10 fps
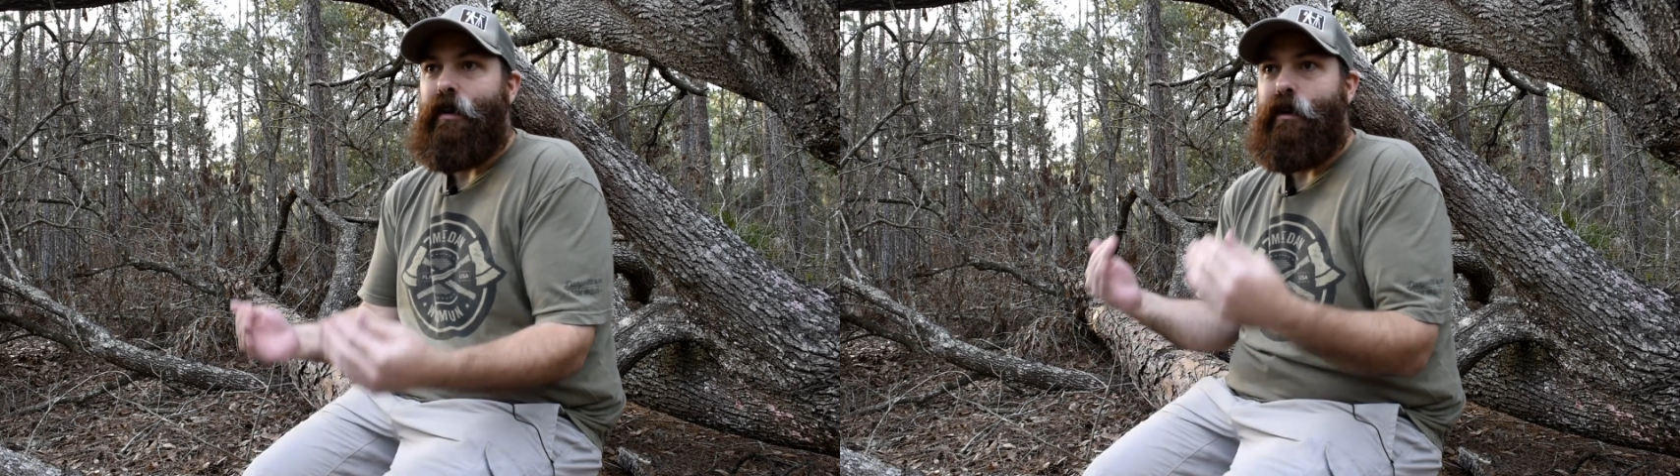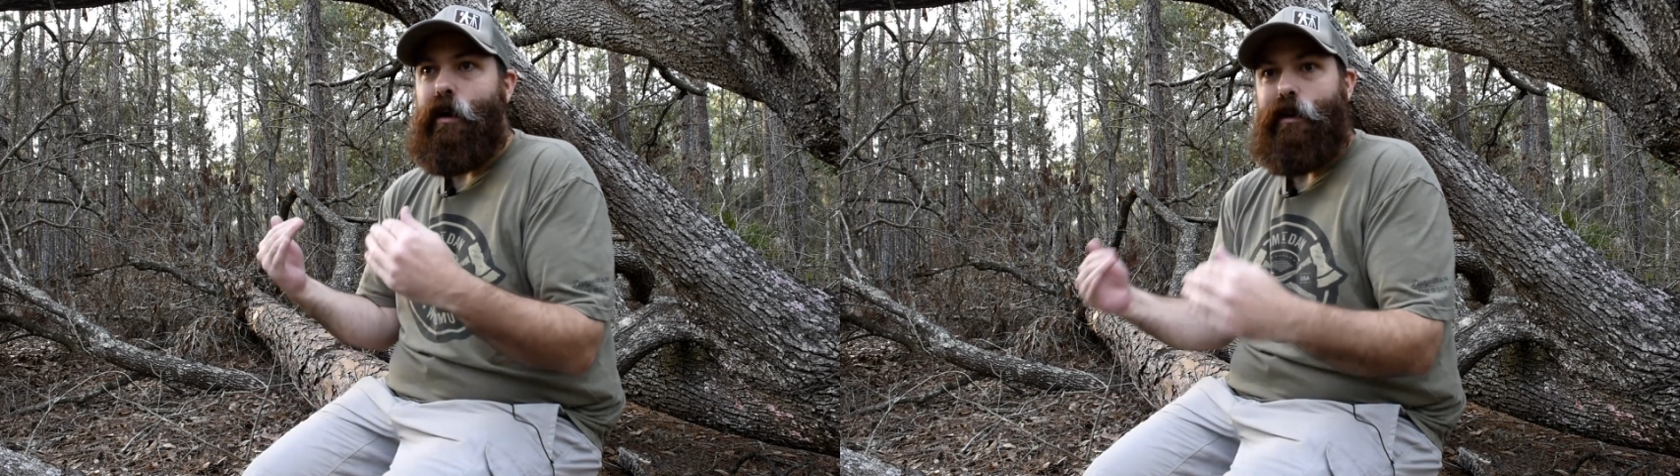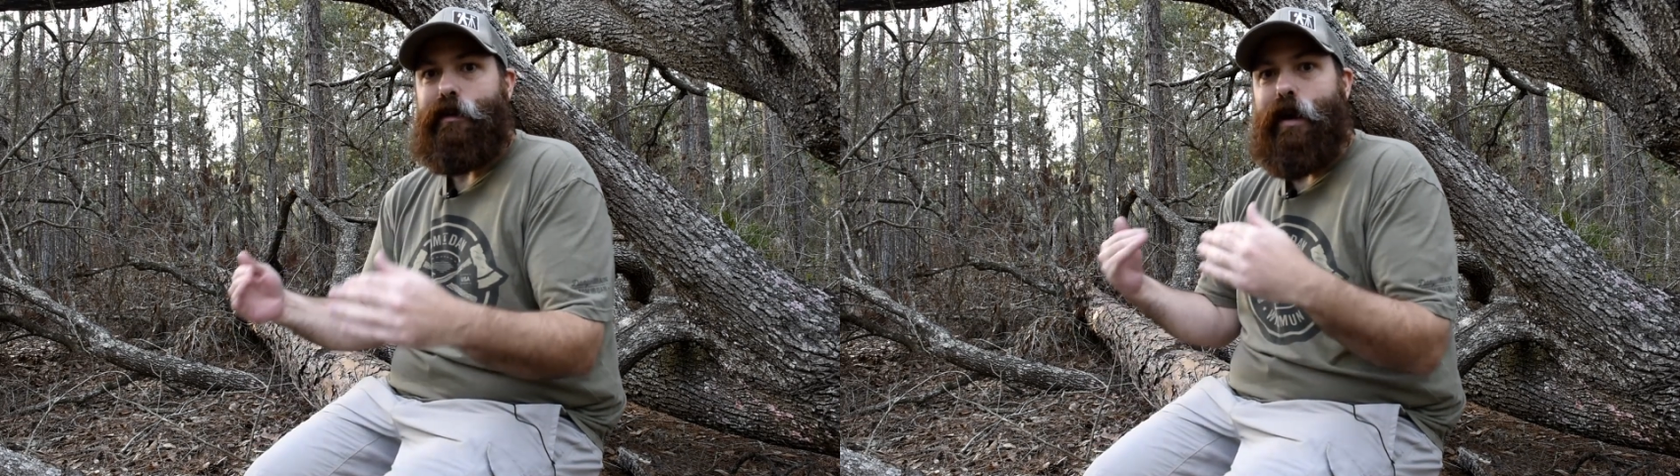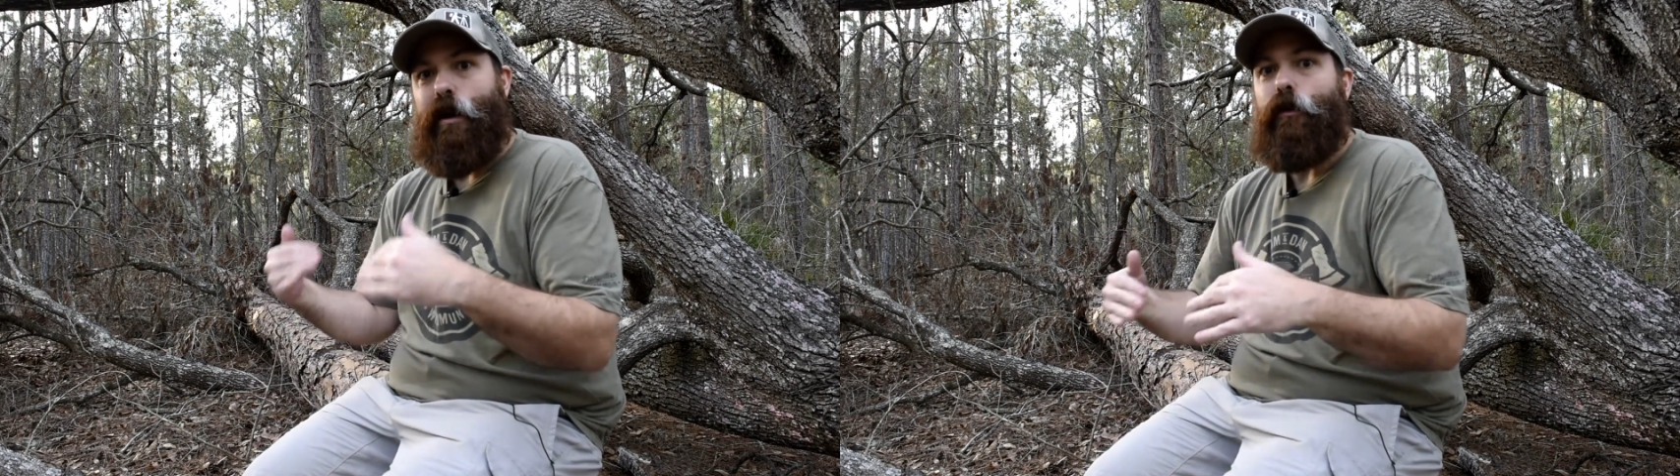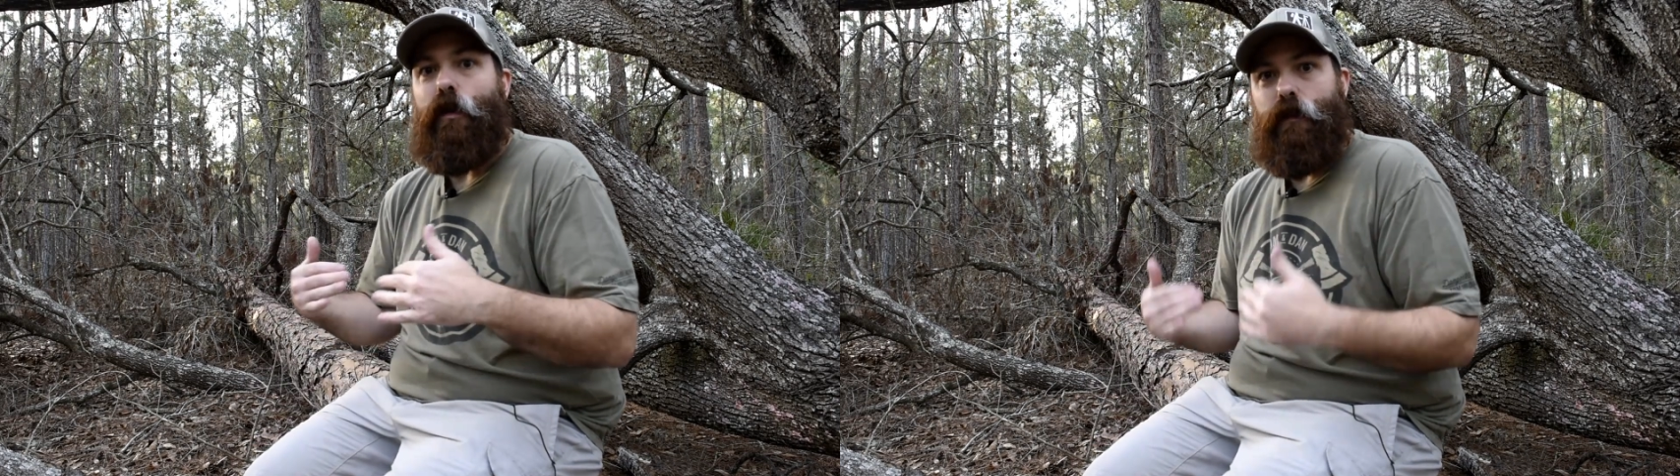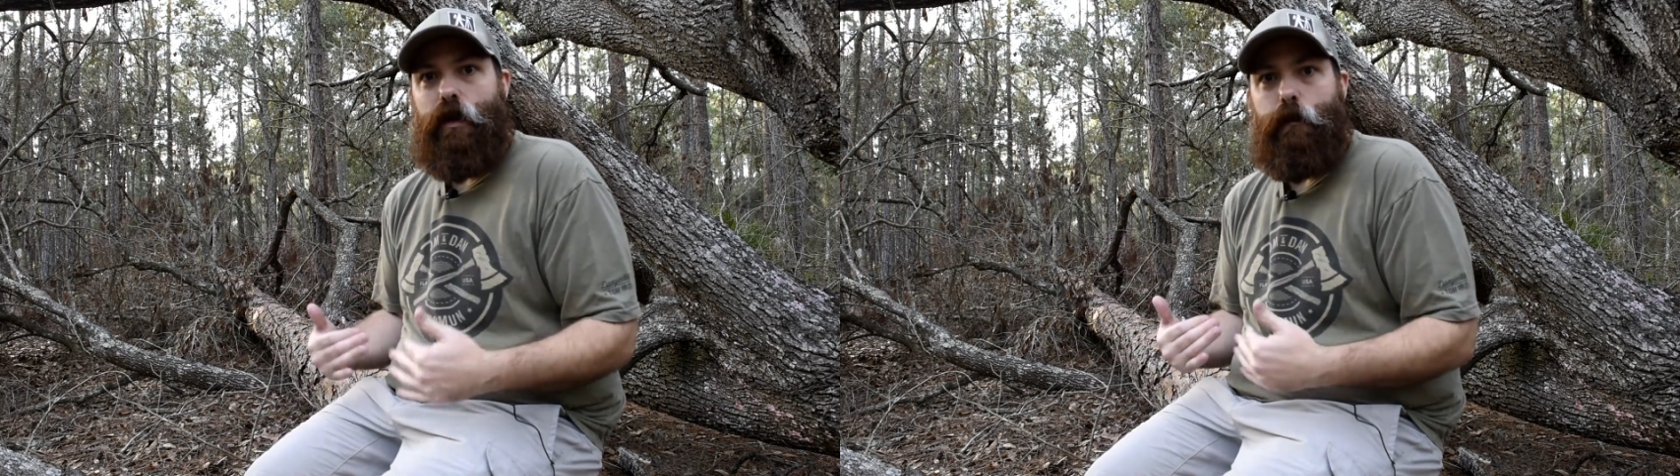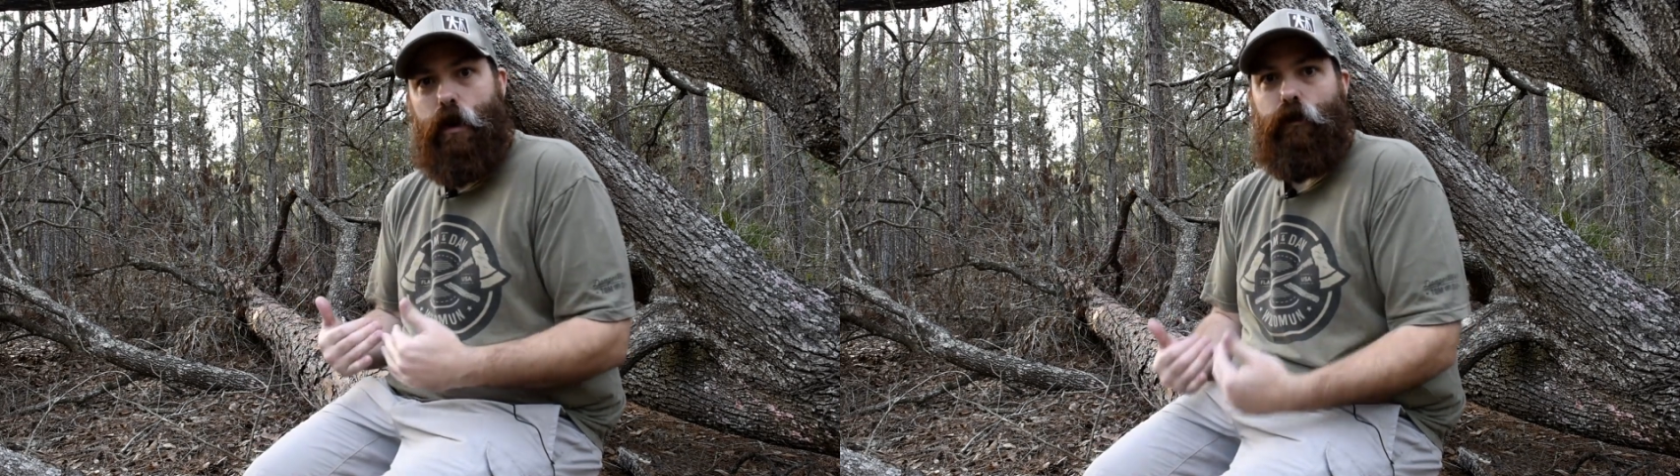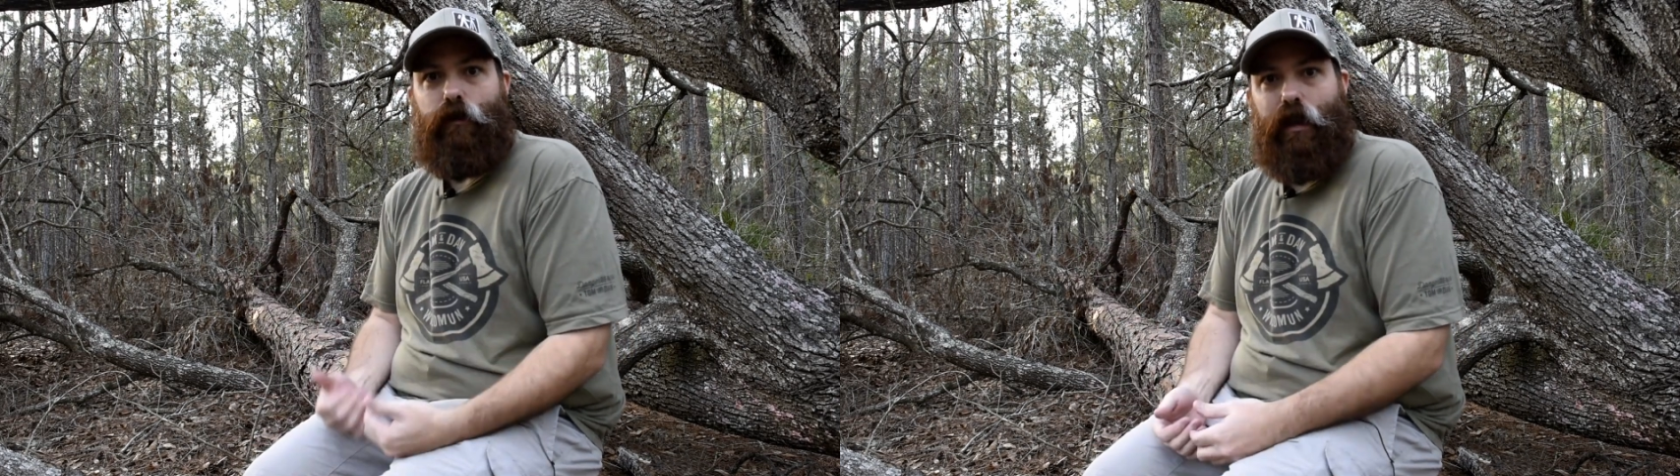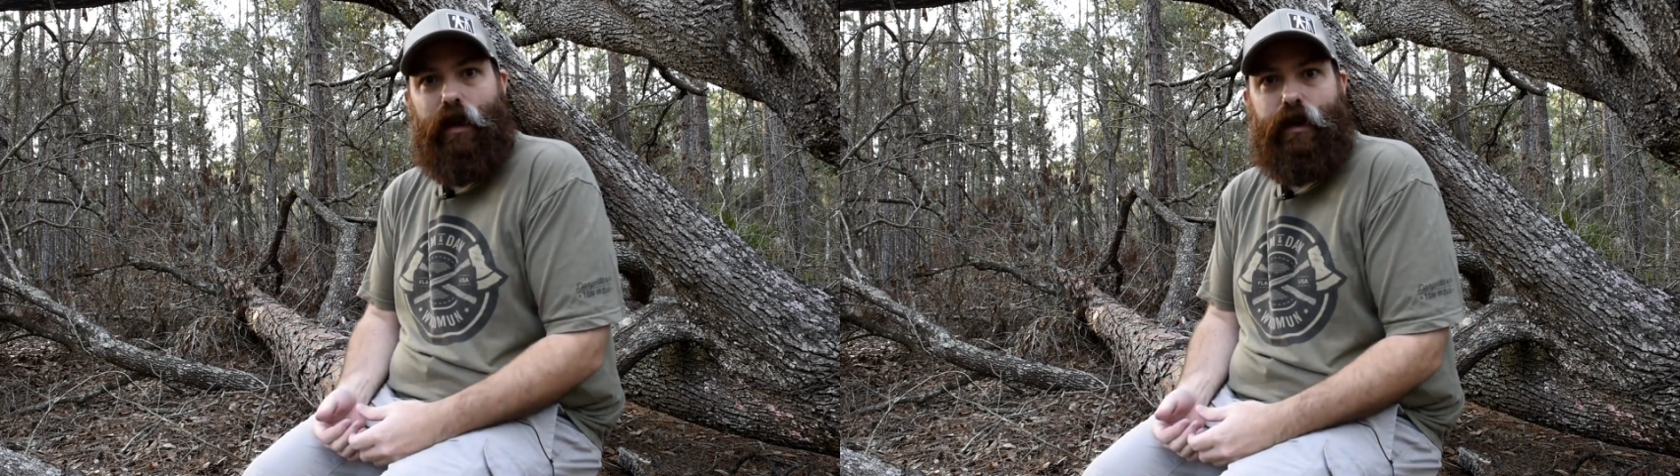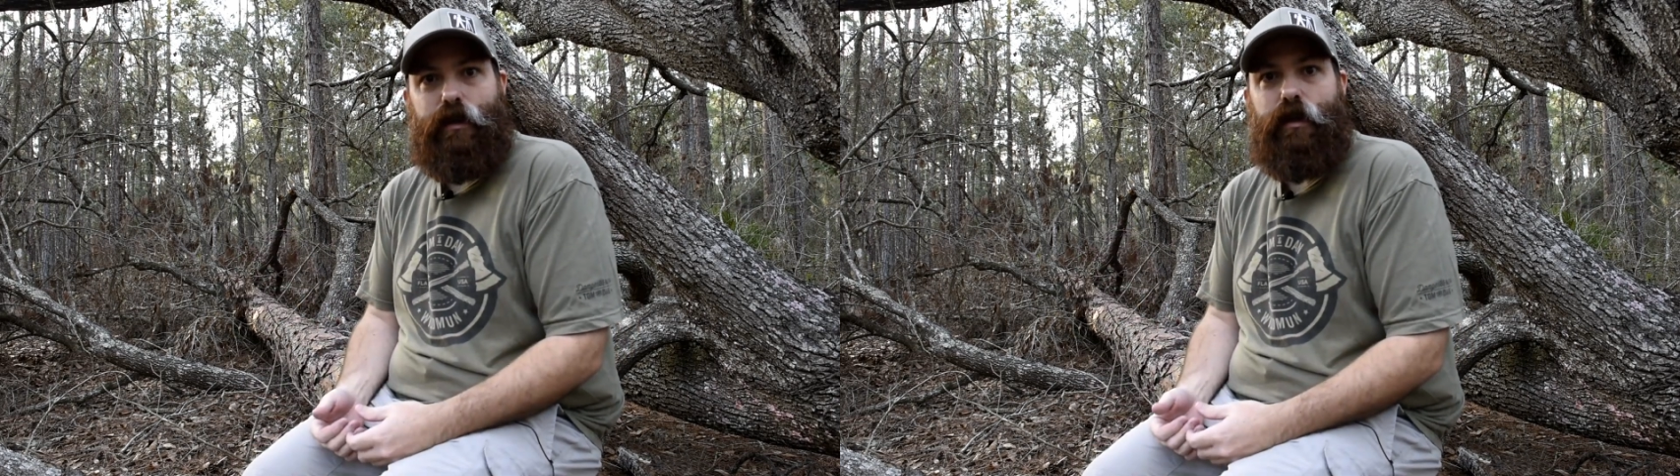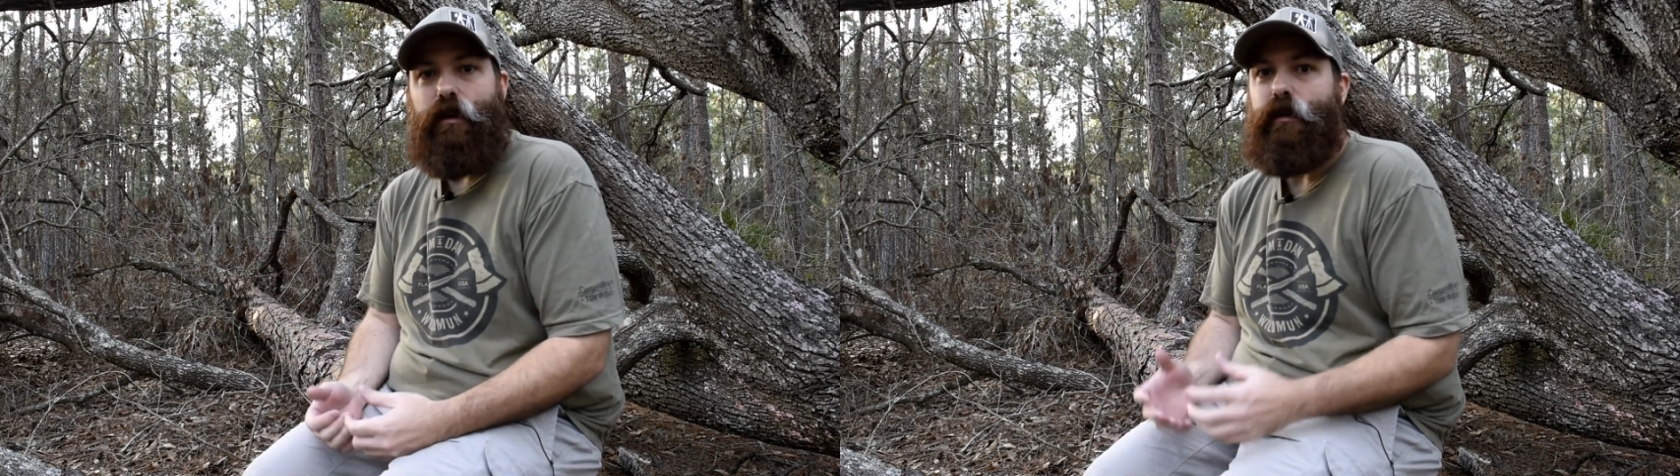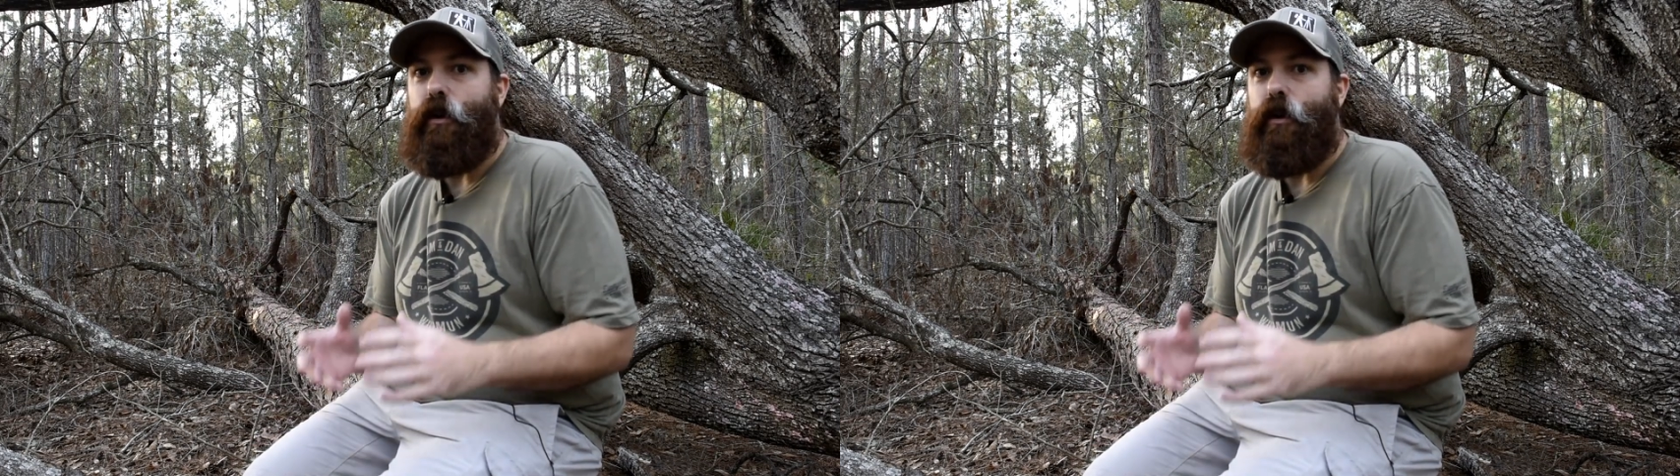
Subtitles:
cut down on the amount of light